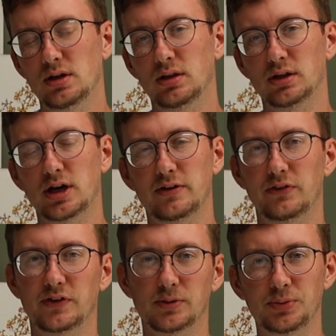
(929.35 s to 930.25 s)
look off
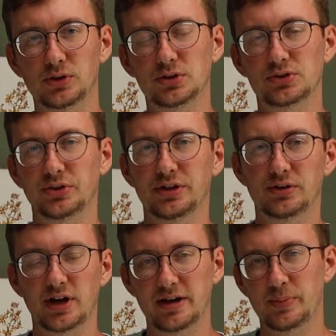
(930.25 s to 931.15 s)
of a computer screen or
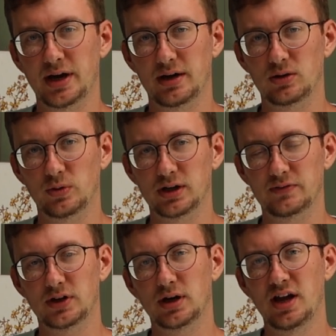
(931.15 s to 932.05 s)
an iPad or
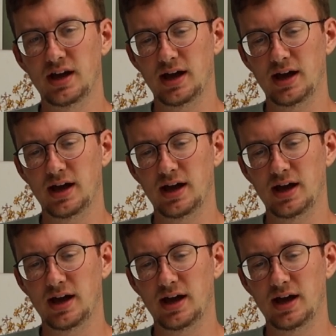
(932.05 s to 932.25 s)
whatever.